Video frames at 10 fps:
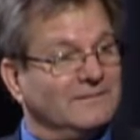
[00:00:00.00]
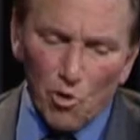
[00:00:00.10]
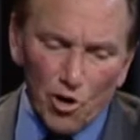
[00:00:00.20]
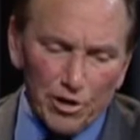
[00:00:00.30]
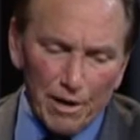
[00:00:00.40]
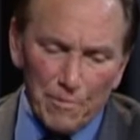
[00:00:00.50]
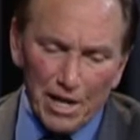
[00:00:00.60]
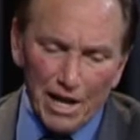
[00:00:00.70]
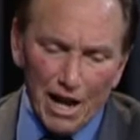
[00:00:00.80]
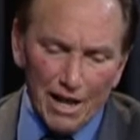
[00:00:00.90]
Yeah, but
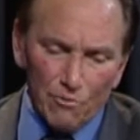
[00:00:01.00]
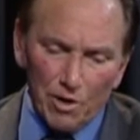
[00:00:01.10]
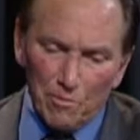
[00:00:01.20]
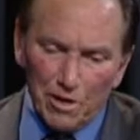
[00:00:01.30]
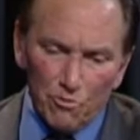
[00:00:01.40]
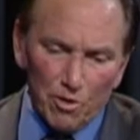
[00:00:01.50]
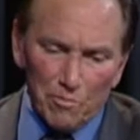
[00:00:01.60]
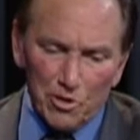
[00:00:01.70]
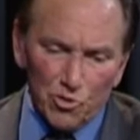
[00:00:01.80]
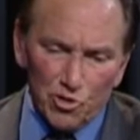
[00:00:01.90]
Mark, I mean, we've
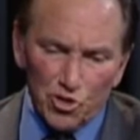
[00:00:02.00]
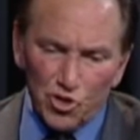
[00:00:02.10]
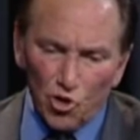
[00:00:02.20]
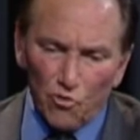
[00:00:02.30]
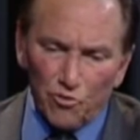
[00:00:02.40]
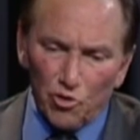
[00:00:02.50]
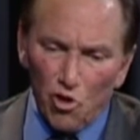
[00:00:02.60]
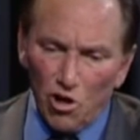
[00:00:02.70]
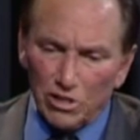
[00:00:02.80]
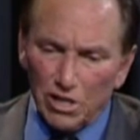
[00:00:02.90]
been doing this
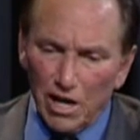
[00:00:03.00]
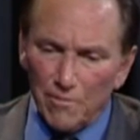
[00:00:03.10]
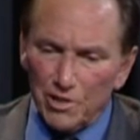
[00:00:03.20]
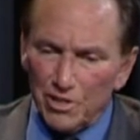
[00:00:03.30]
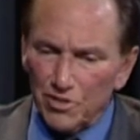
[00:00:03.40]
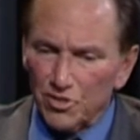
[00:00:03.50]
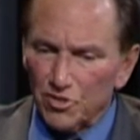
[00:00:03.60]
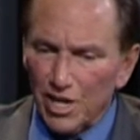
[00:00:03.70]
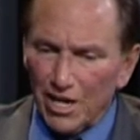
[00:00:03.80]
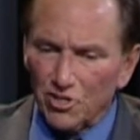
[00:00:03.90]
show for a long time,
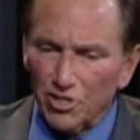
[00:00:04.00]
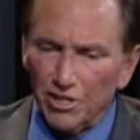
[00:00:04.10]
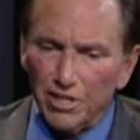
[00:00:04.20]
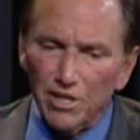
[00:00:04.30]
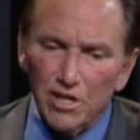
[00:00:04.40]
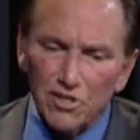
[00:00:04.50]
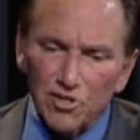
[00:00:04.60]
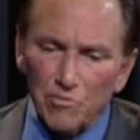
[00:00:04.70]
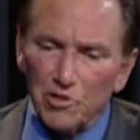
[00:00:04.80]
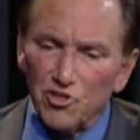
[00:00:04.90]
and this is actually
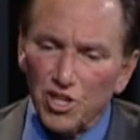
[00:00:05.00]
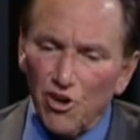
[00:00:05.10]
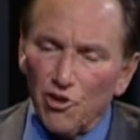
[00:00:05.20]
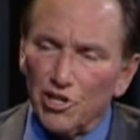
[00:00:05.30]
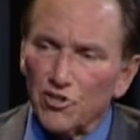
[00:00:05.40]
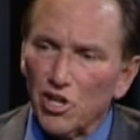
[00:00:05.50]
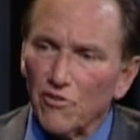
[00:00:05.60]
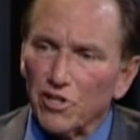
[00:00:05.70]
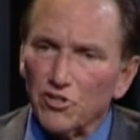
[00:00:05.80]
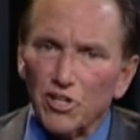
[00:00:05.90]
some of the
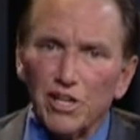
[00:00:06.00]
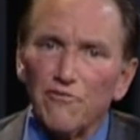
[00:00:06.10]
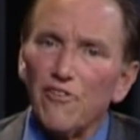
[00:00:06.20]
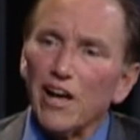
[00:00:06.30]
scariest stuff because